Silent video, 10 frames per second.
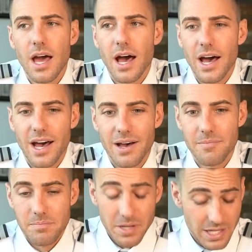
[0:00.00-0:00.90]

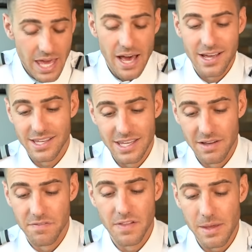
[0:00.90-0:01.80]

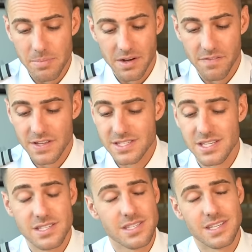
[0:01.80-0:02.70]
But flight benefits
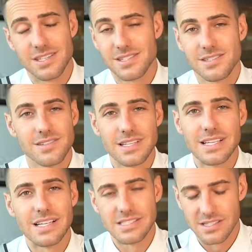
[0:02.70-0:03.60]
is
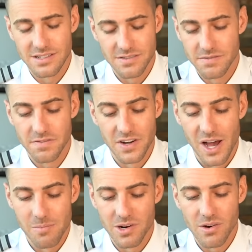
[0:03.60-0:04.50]

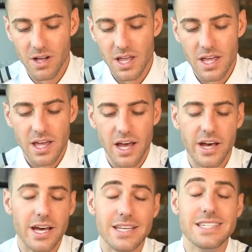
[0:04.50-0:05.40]
phenomenal.
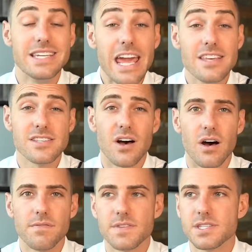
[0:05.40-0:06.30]
Days
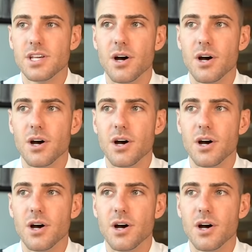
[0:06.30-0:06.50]
off